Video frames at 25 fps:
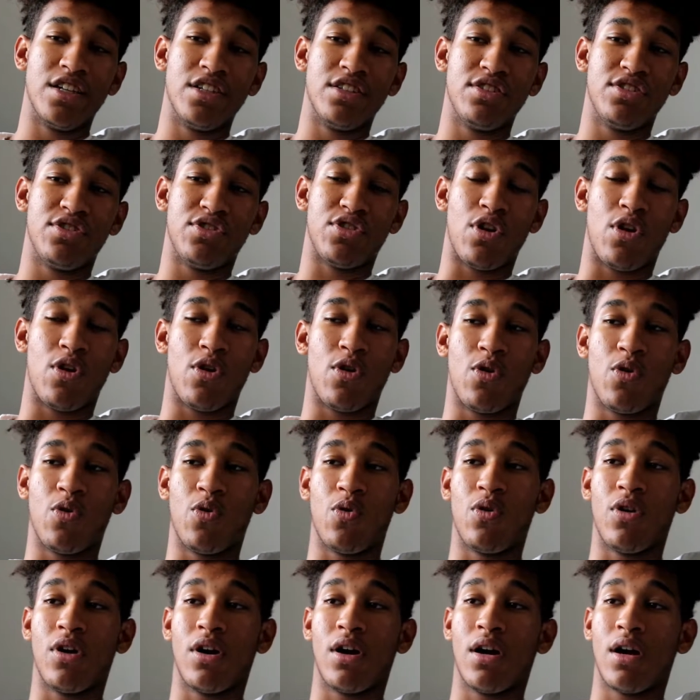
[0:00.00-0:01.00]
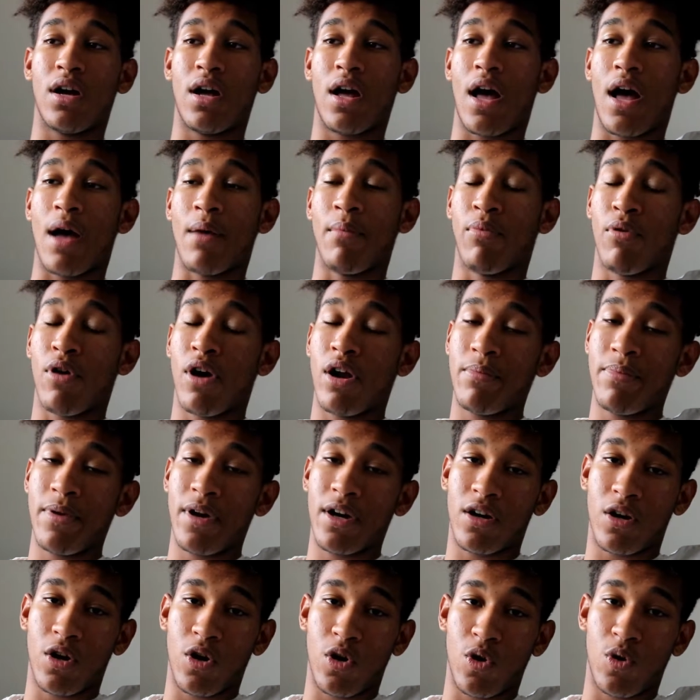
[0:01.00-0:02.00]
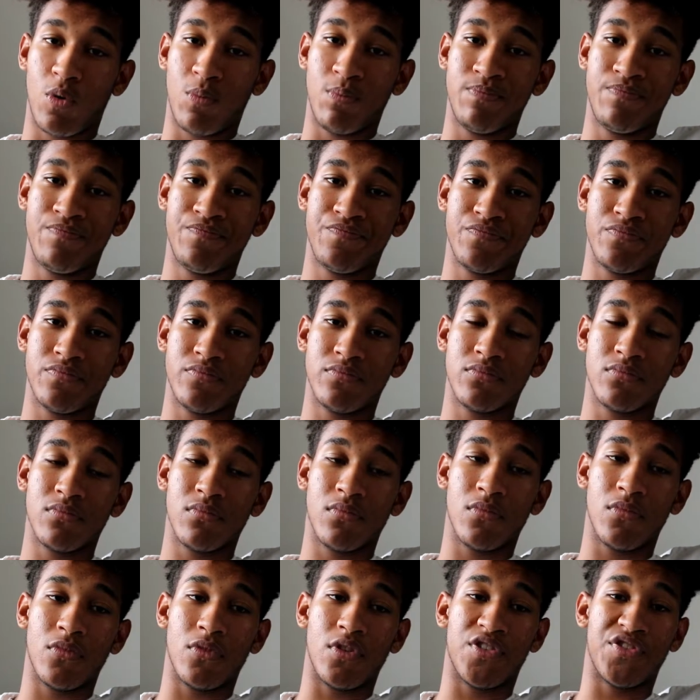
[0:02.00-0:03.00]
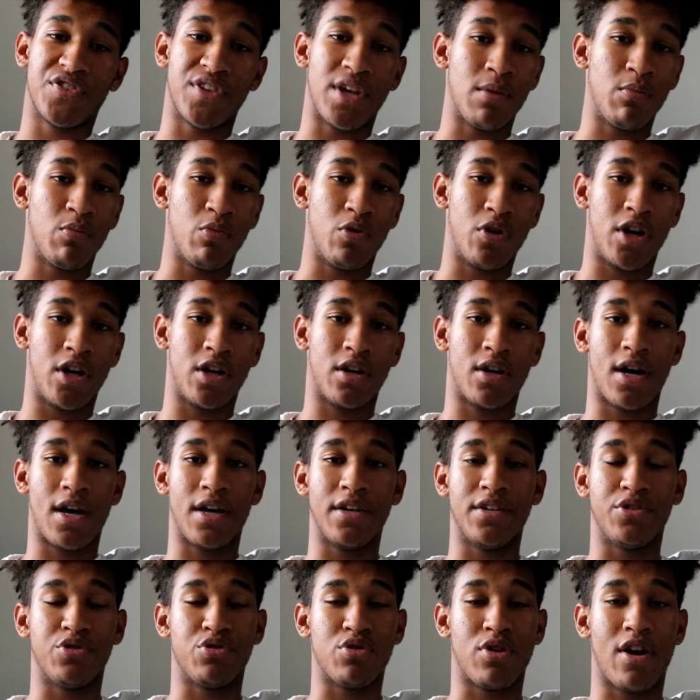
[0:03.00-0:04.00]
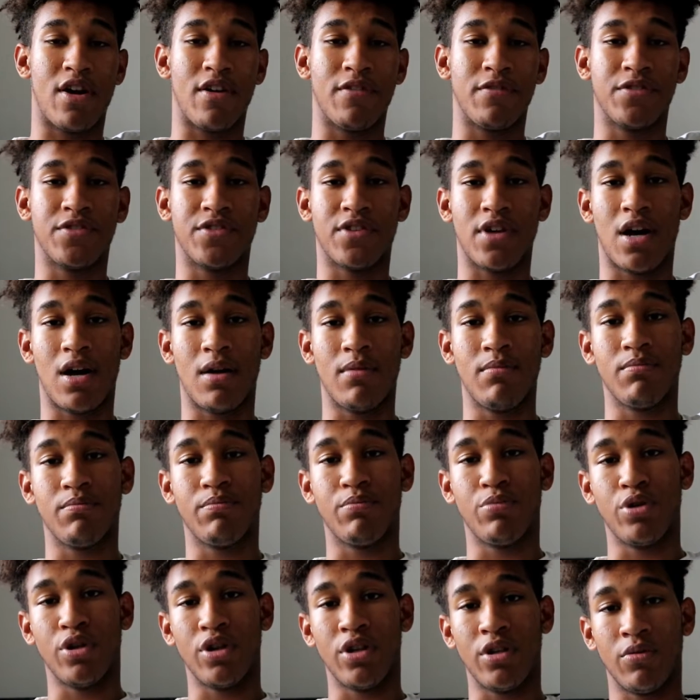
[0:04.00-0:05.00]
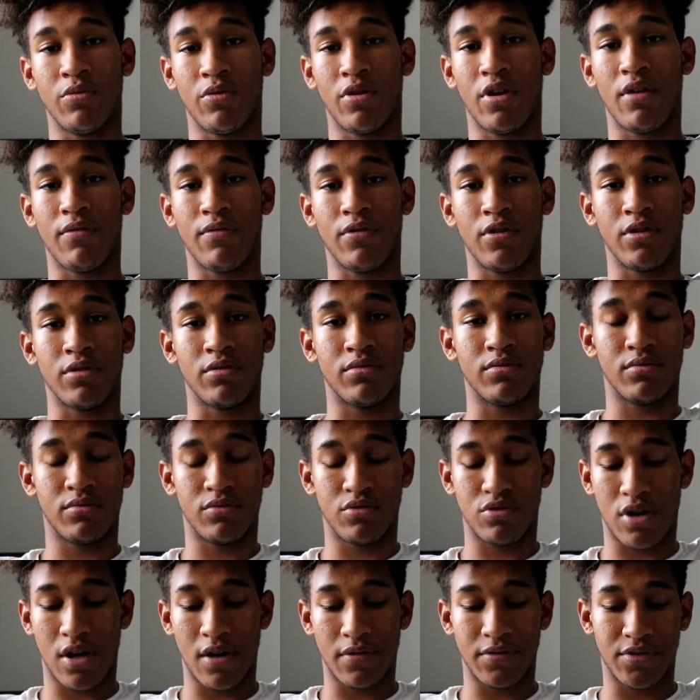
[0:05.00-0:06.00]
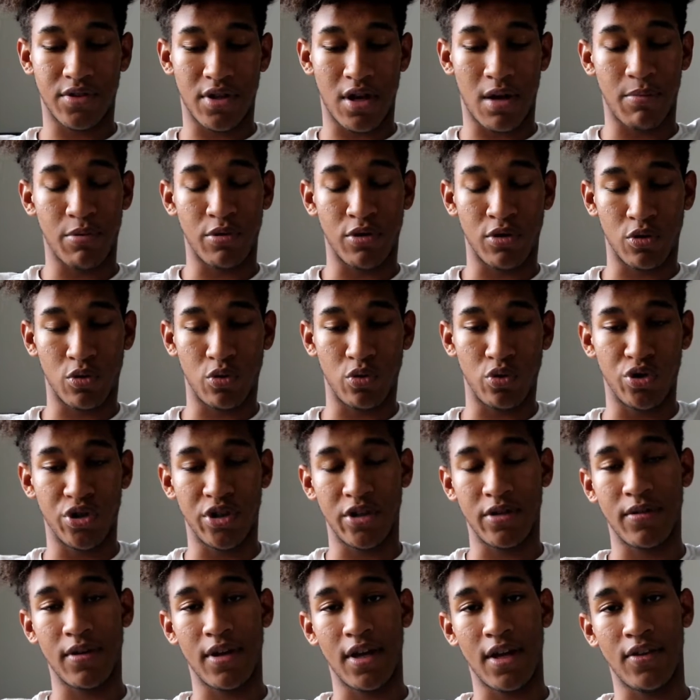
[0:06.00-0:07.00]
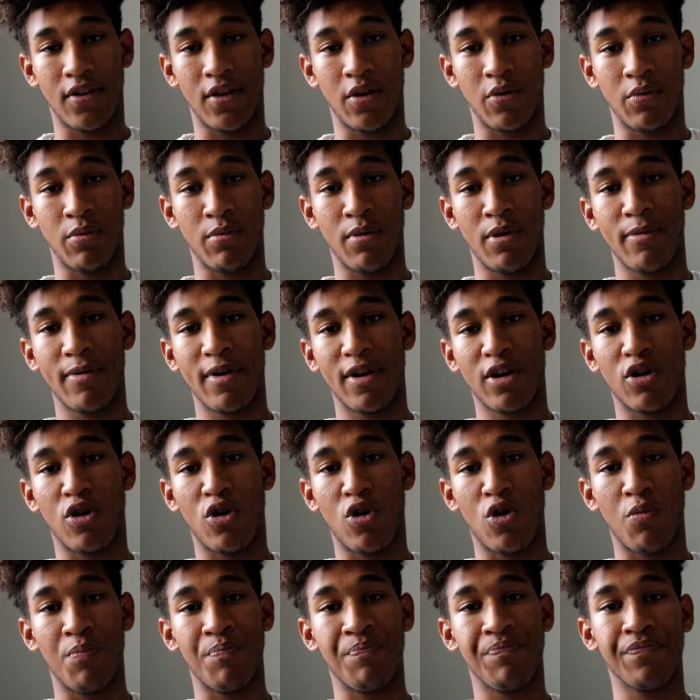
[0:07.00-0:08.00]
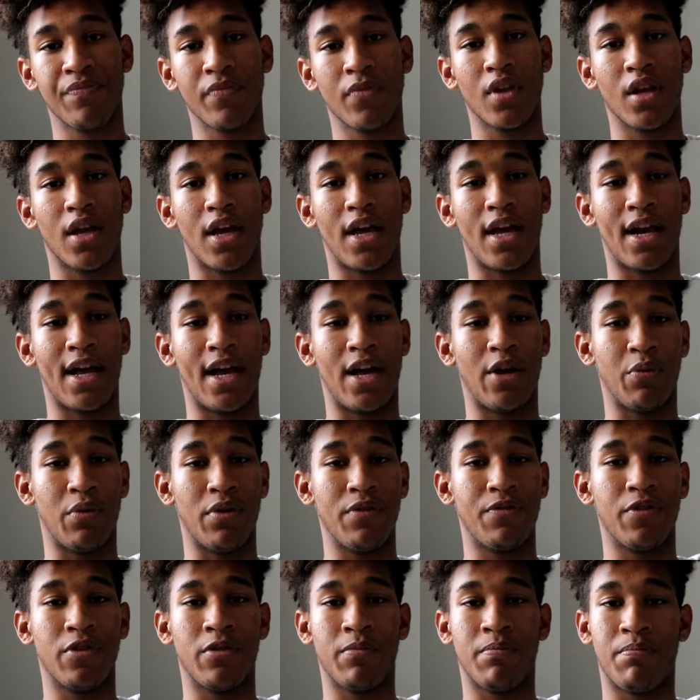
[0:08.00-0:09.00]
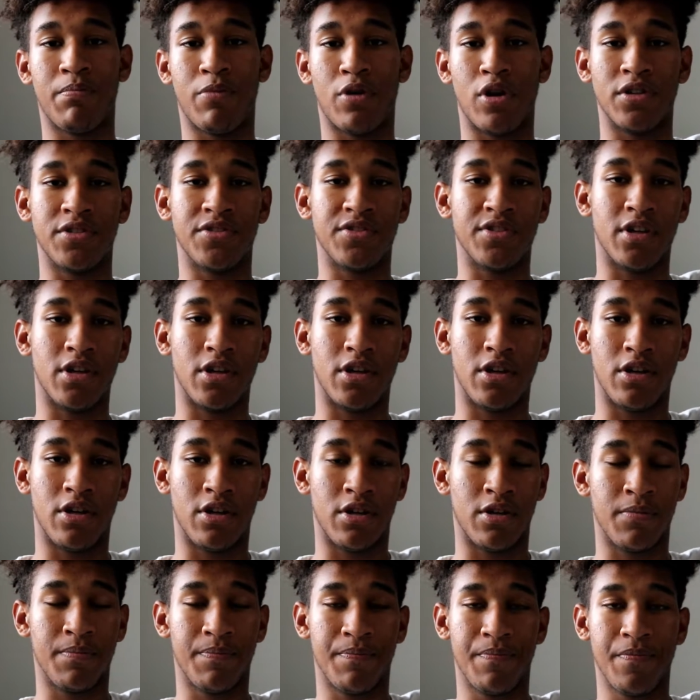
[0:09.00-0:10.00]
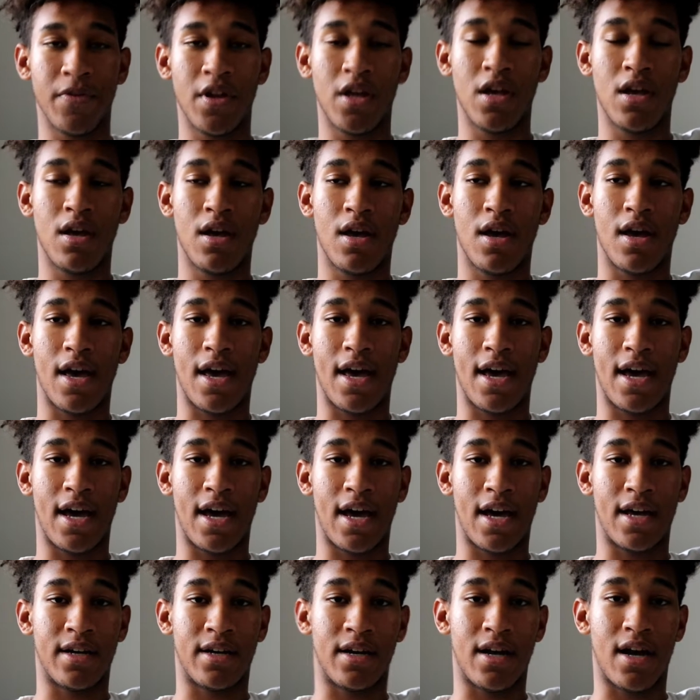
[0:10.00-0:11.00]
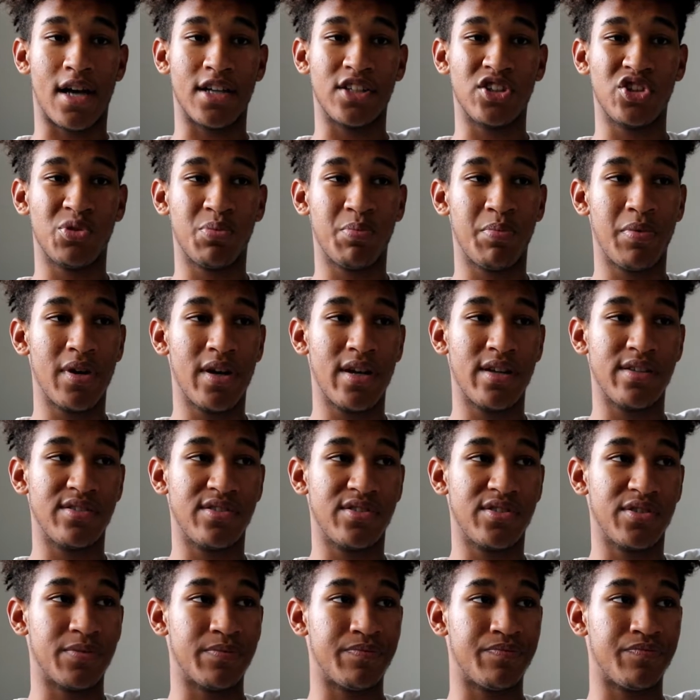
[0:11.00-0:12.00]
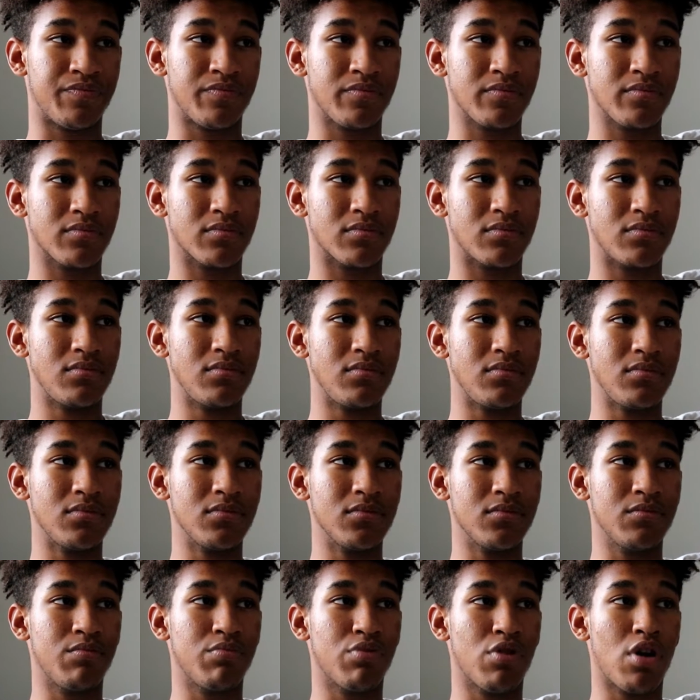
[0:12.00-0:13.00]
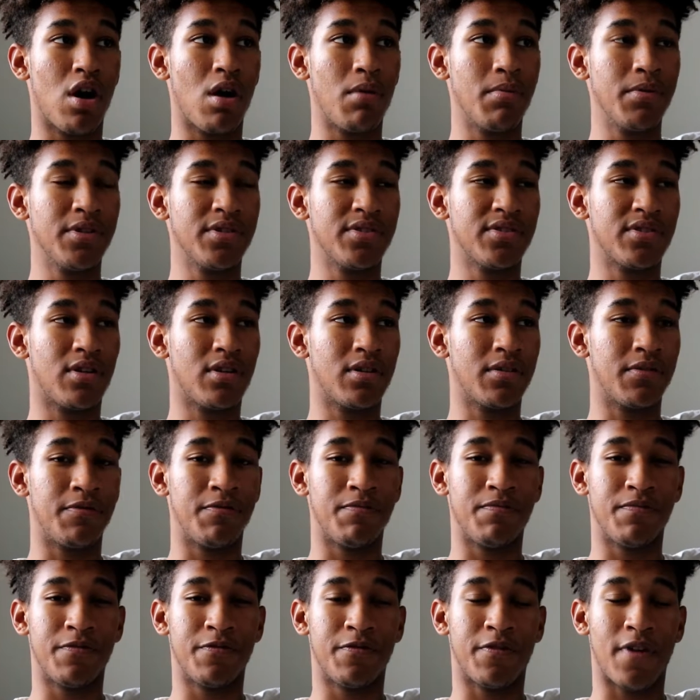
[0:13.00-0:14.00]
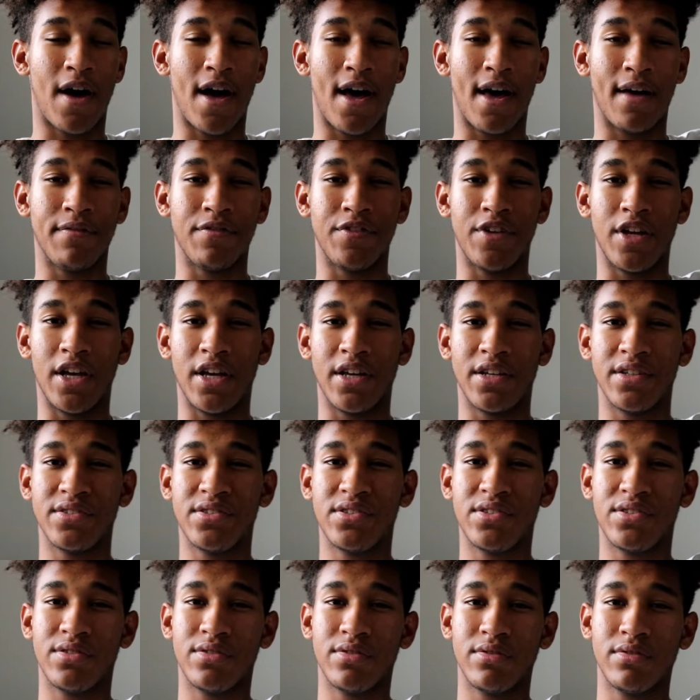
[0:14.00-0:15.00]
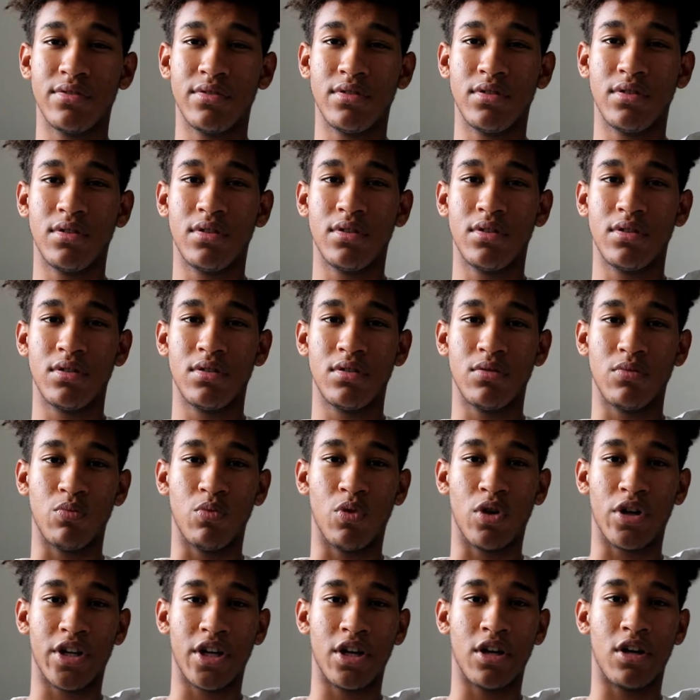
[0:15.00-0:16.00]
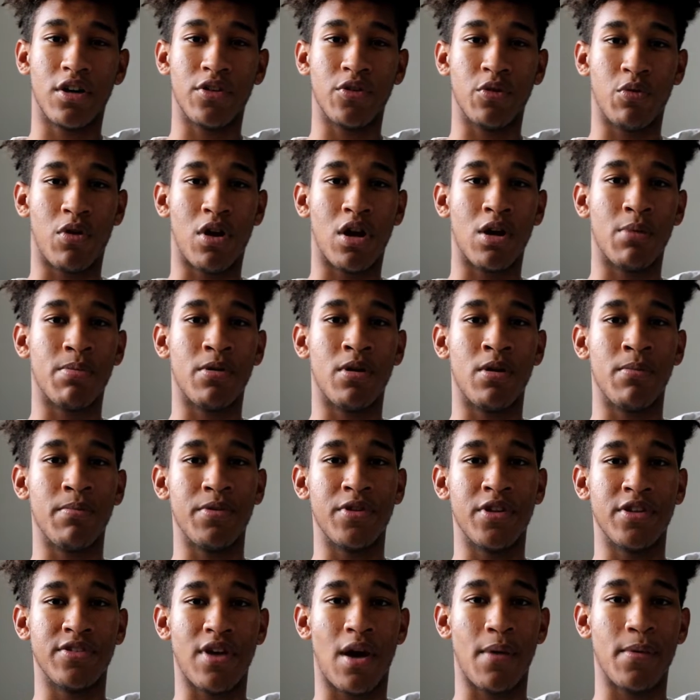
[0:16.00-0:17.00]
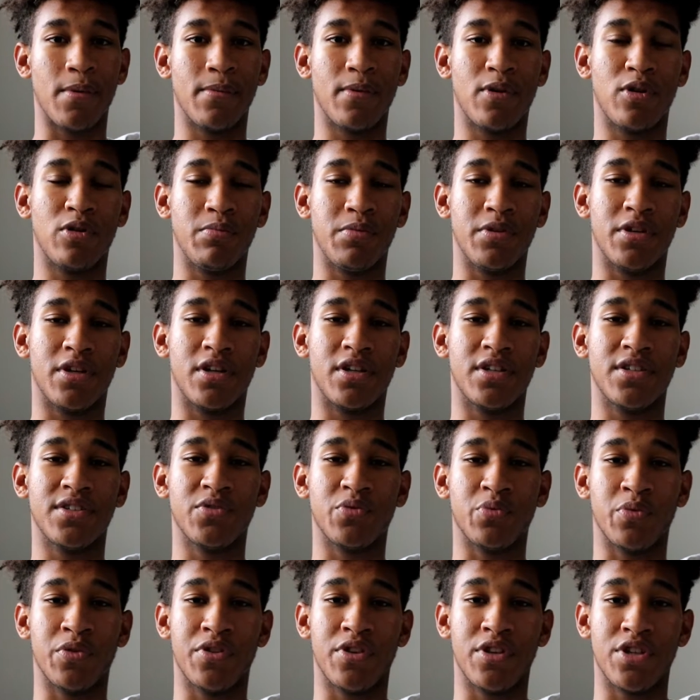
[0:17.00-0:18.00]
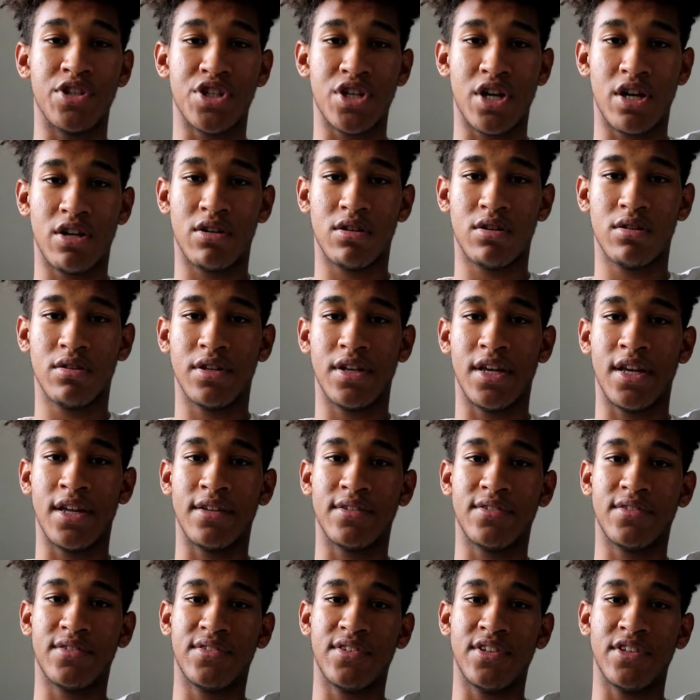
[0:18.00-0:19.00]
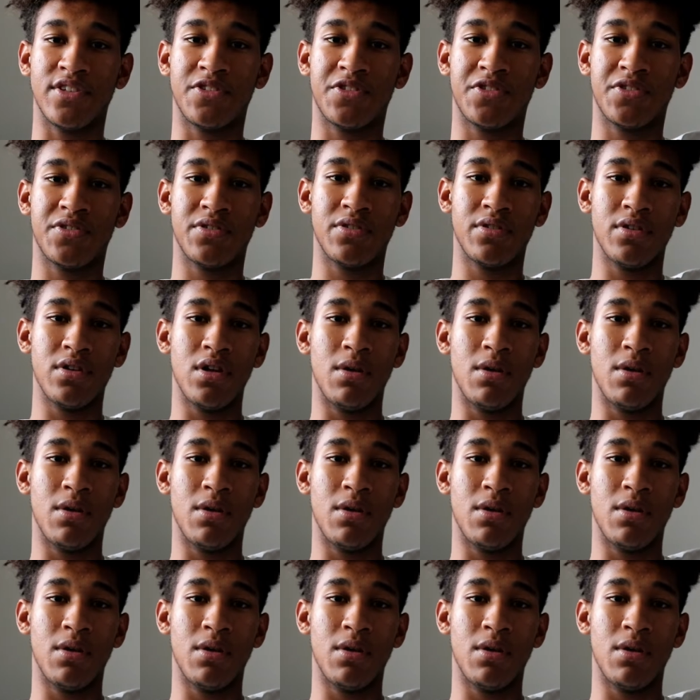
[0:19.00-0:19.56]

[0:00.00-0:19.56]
So I brought it back home. Same way, I had to drive, stop, put in whatever. Drive, stop, put in coolant. And then we made it back home. And I had to wait for the parts to get here. And I spent probably a solid 5 days working on the water pump and the timing belt, because with the Jetta, it sits...